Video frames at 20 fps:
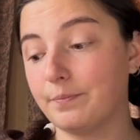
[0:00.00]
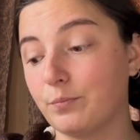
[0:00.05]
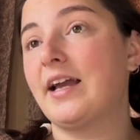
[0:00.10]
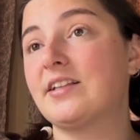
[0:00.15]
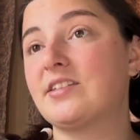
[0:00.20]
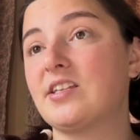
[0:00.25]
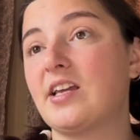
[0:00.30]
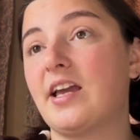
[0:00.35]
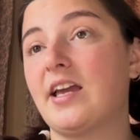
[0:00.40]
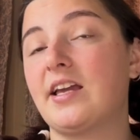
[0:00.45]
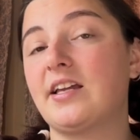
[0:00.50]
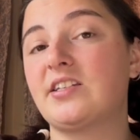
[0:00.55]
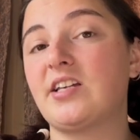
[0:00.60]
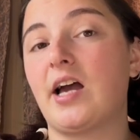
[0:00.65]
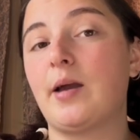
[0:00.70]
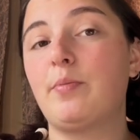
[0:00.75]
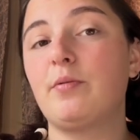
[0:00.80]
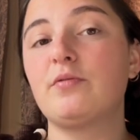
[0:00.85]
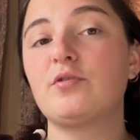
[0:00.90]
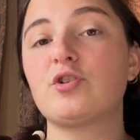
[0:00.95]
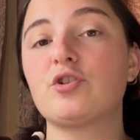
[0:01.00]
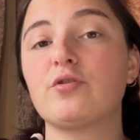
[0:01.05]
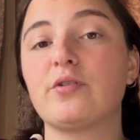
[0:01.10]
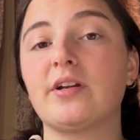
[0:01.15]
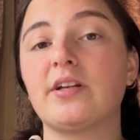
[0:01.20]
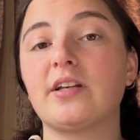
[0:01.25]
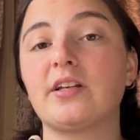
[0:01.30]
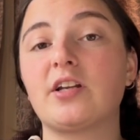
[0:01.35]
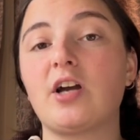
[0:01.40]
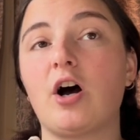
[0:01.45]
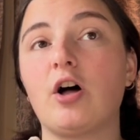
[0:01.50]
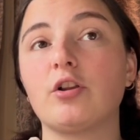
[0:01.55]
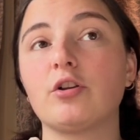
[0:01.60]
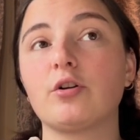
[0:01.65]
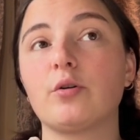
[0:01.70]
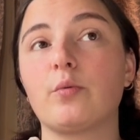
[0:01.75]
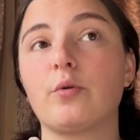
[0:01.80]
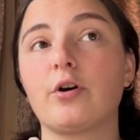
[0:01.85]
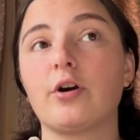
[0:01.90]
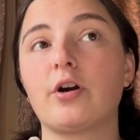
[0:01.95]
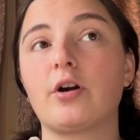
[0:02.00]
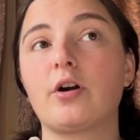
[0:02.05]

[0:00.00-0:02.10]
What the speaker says: It's a type of stranded colorwork